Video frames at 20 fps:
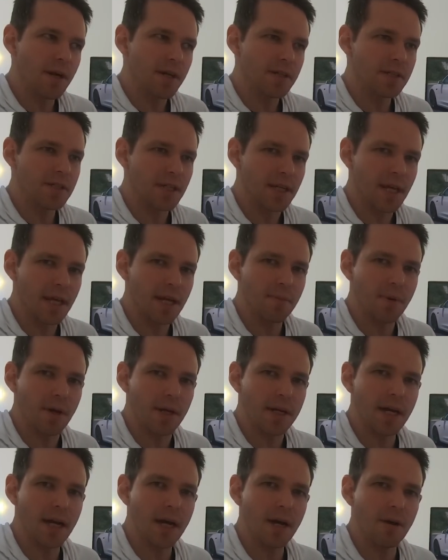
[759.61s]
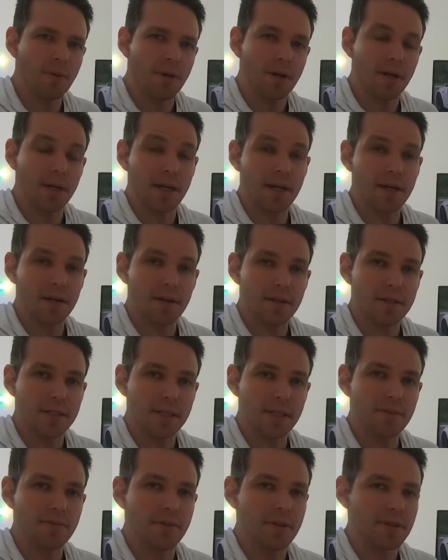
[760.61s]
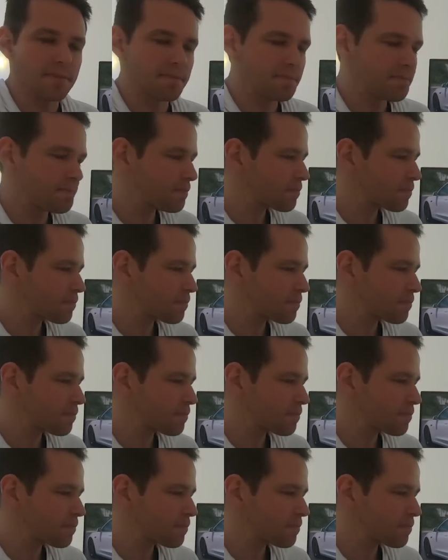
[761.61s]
actually get in my car when I get it delivered?